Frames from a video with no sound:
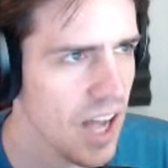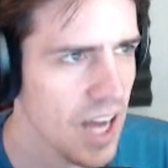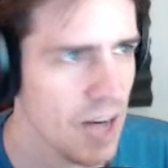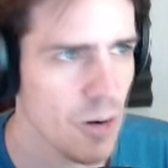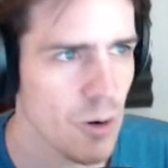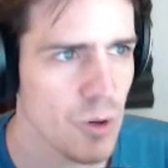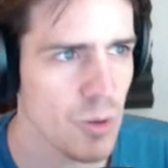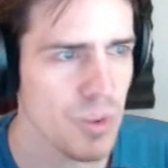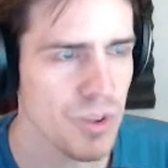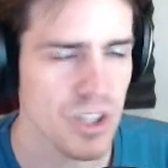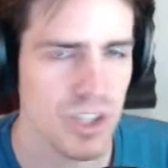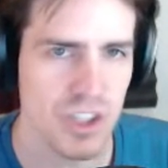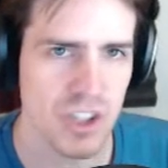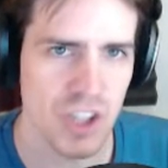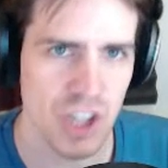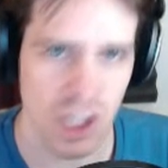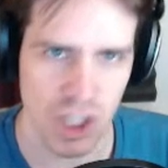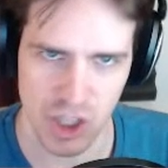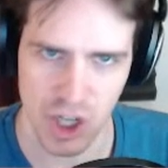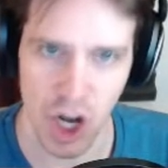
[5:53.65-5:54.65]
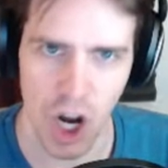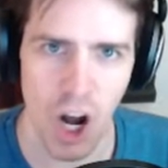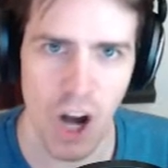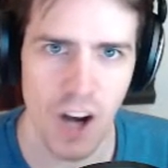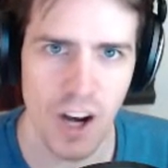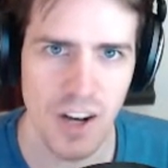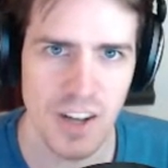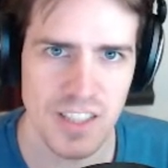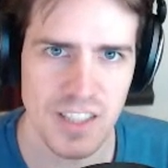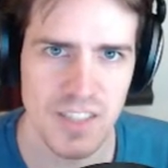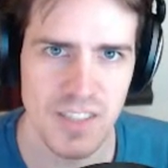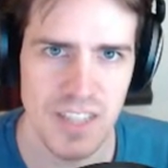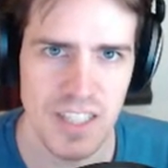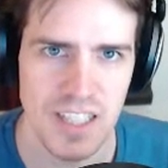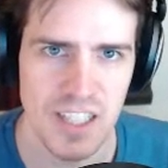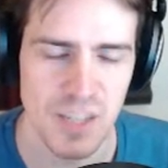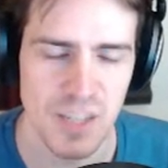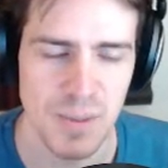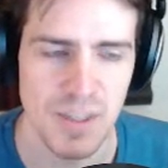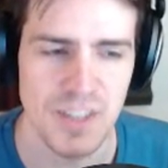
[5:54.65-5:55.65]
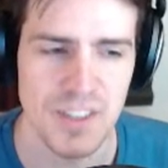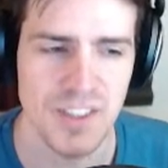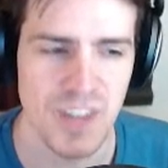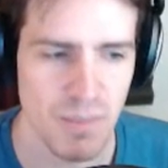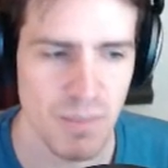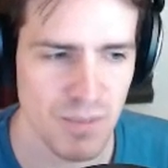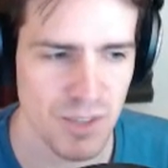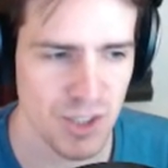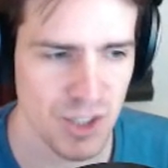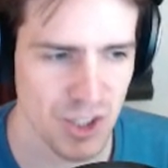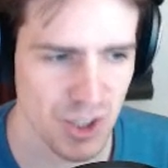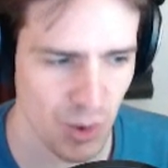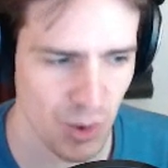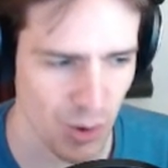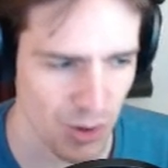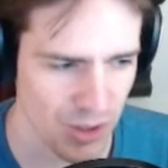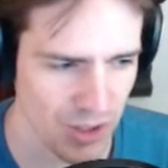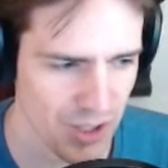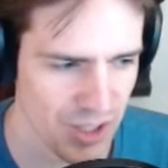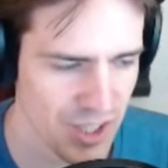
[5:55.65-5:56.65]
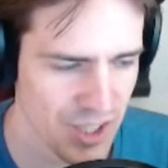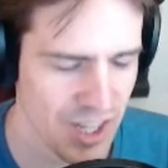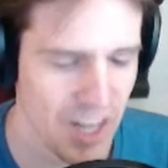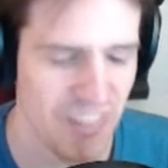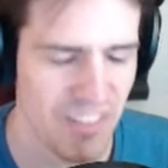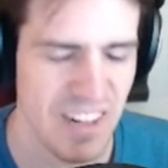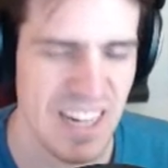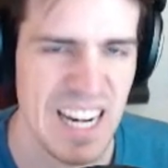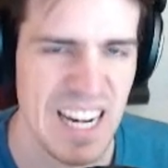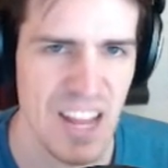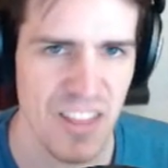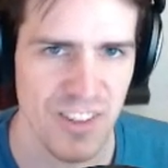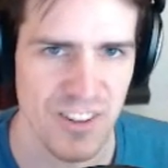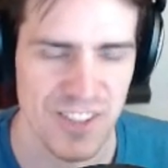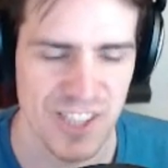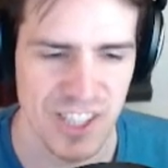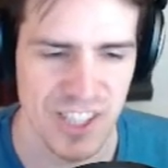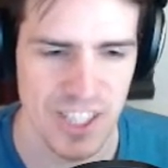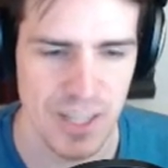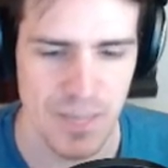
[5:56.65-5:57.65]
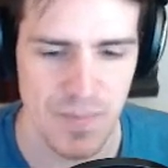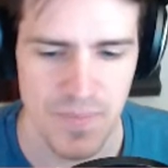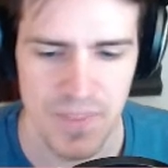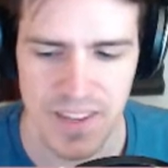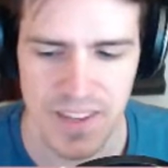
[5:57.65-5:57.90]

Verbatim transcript: I don't know what the, the cause of it is, but some sort of lethargy.